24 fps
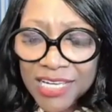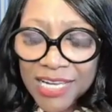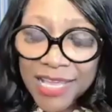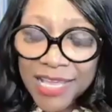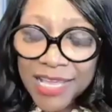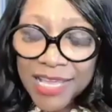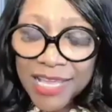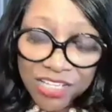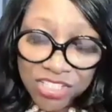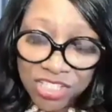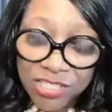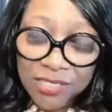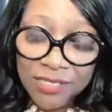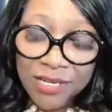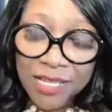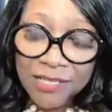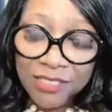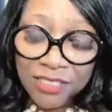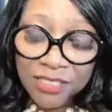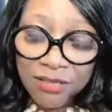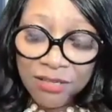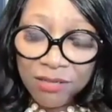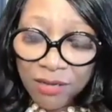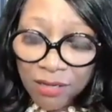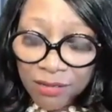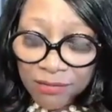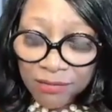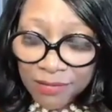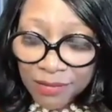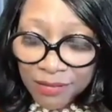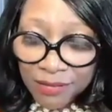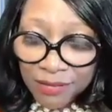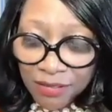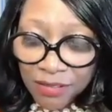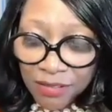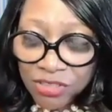and I actually didn't, I saw it
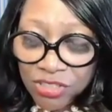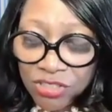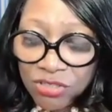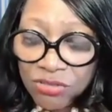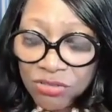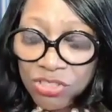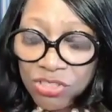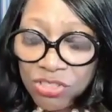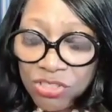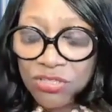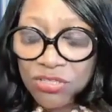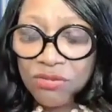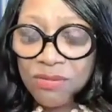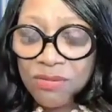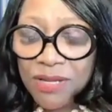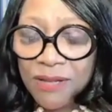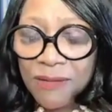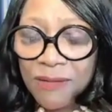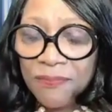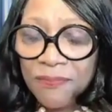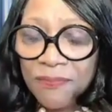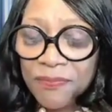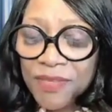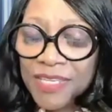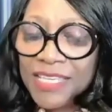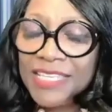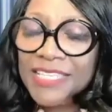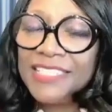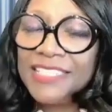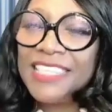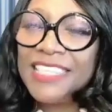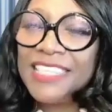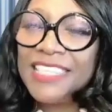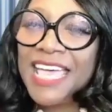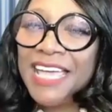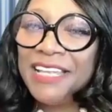on YouTube,
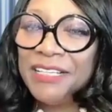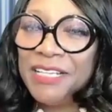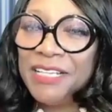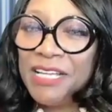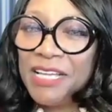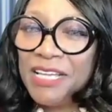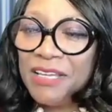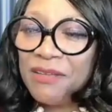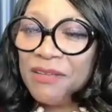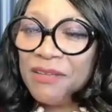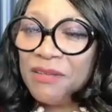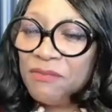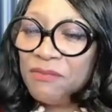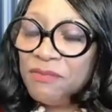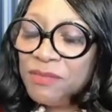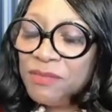is that